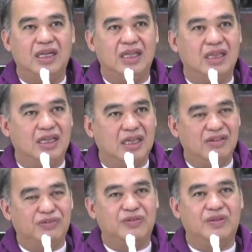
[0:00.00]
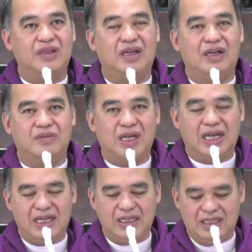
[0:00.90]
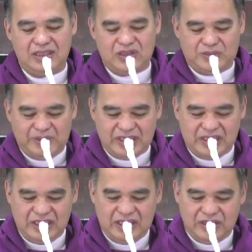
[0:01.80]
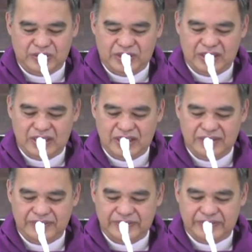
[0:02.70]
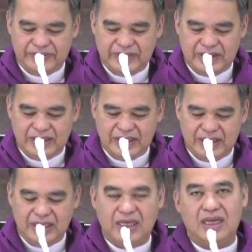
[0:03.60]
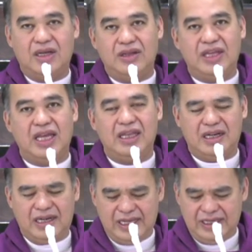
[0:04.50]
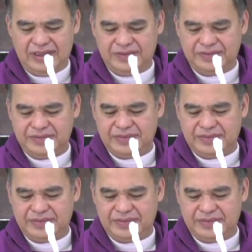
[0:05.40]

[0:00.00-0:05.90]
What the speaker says: in the gift of God, especially His Word. On the other hand,